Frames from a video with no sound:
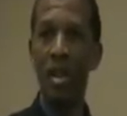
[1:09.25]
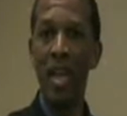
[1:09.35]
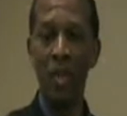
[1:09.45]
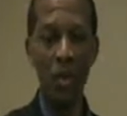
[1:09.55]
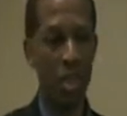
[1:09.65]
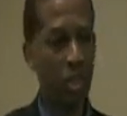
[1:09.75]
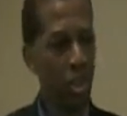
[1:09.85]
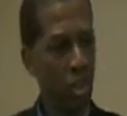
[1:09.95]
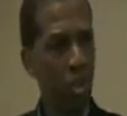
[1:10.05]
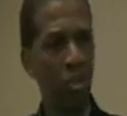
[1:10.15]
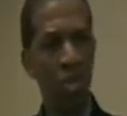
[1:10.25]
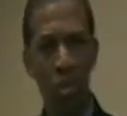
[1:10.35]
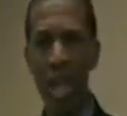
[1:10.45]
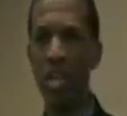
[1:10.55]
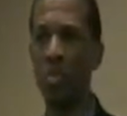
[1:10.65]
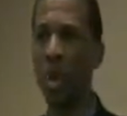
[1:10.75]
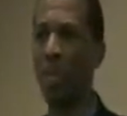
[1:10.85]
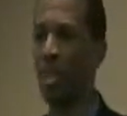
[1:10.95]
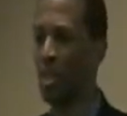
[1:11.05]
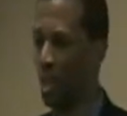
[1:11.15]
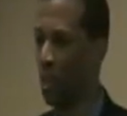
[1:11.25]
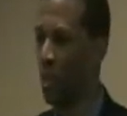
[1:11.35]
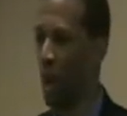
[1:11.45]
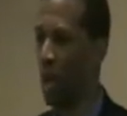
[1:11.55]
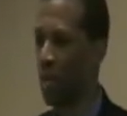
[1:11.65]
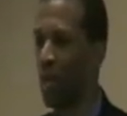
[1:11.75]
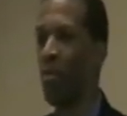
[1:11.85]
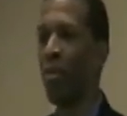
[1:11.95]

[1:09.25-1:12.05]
And there was this huge drainage pipe that took the water